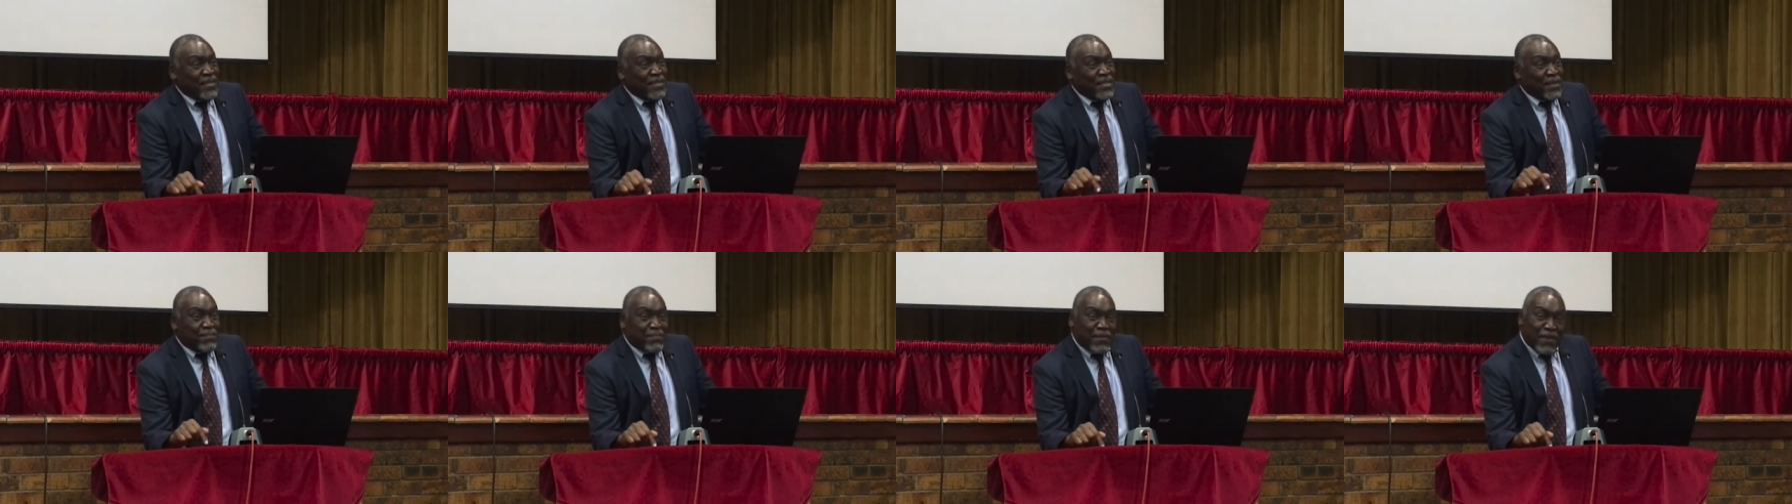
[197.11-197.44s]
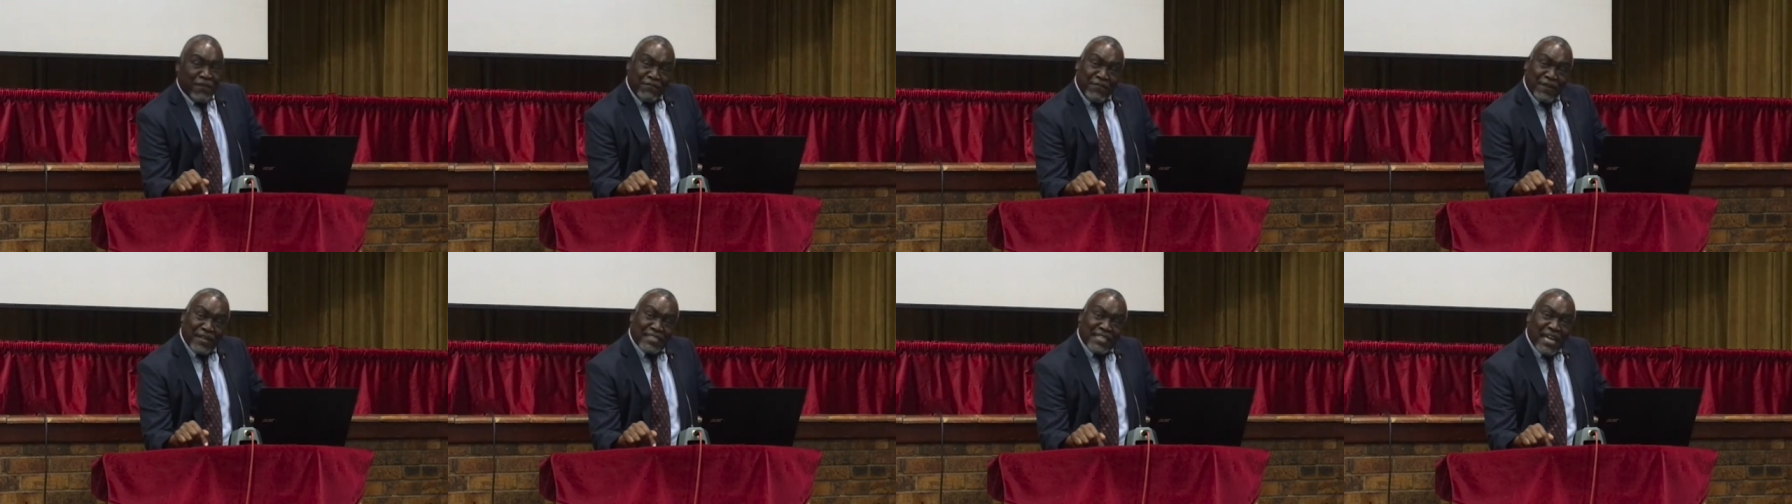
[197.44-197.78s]
the
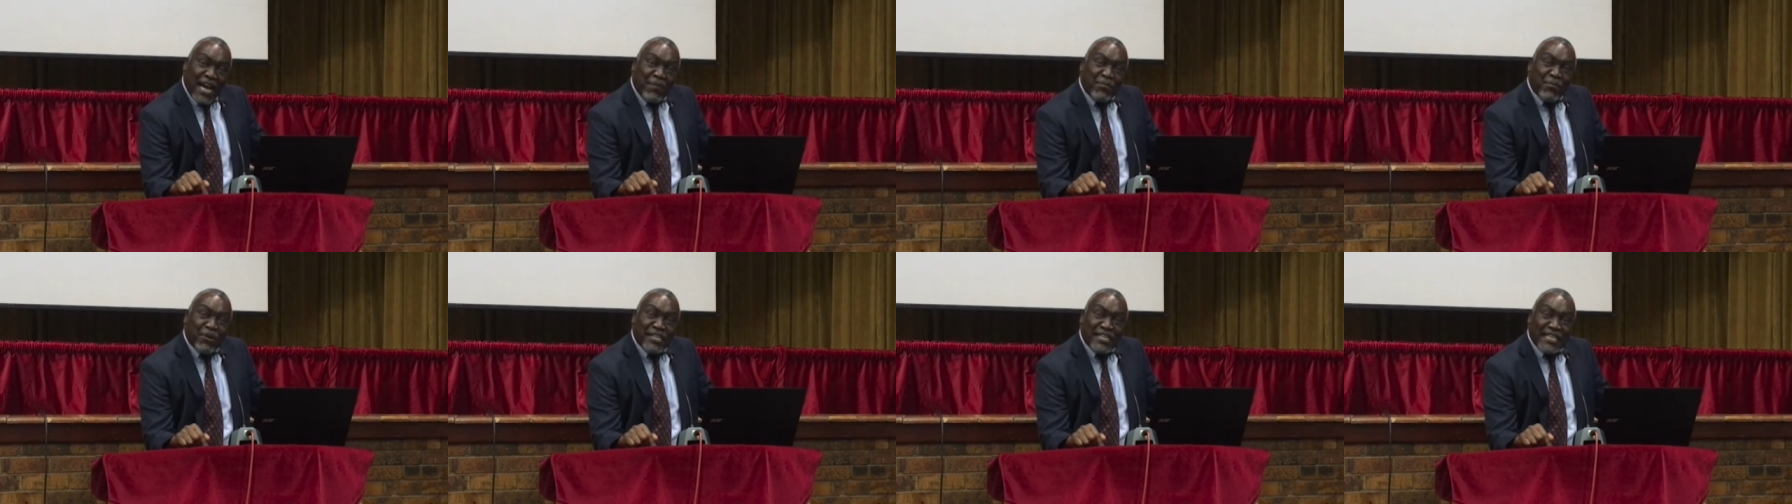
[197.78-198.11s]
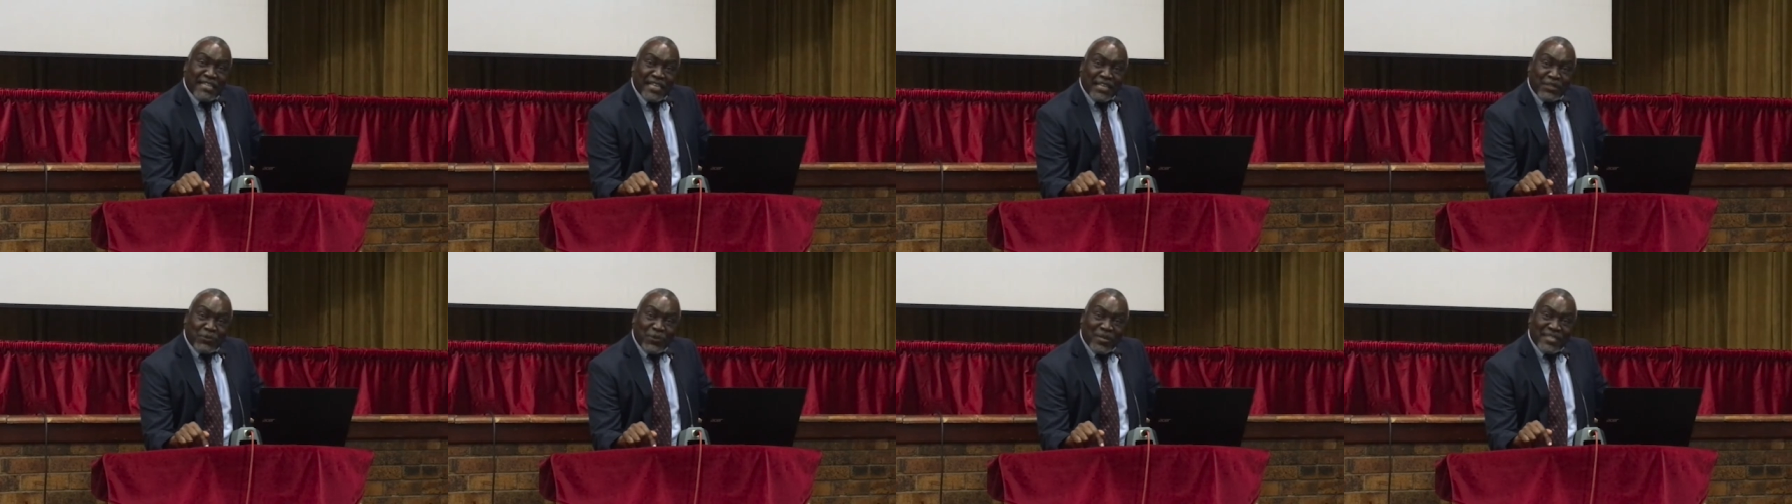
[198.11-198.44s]
perfect
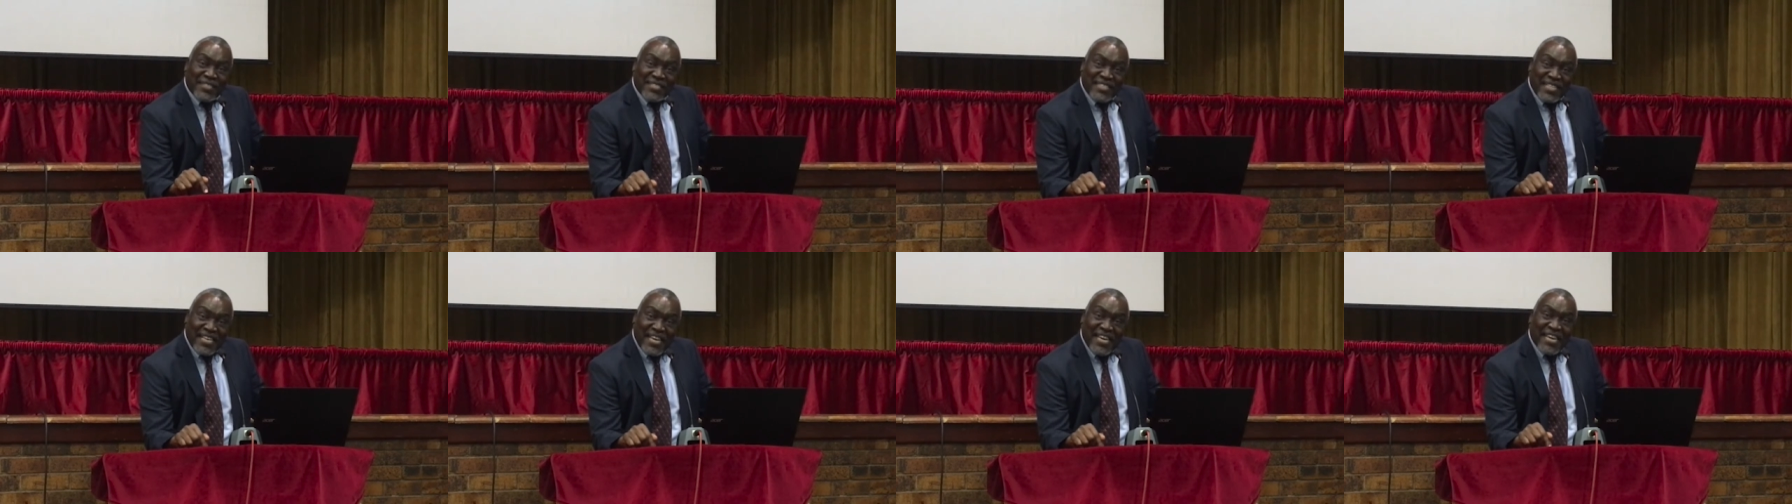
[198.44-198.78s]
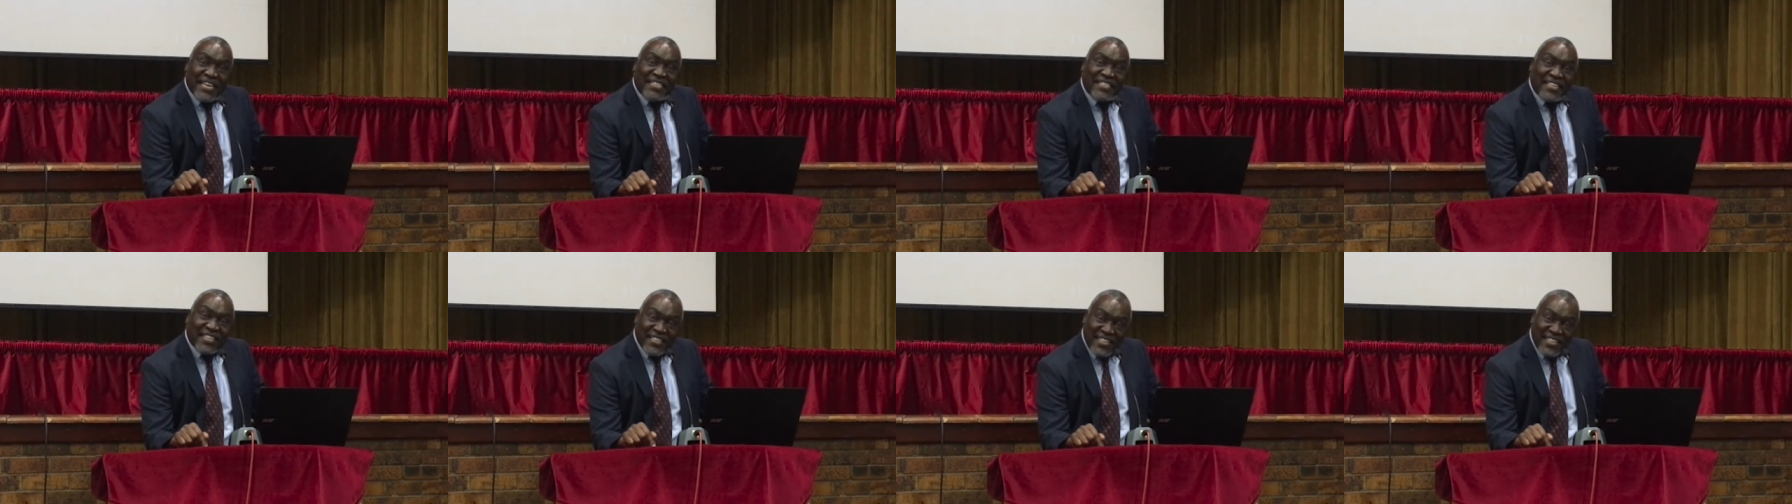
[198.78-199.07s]
harmony that was there at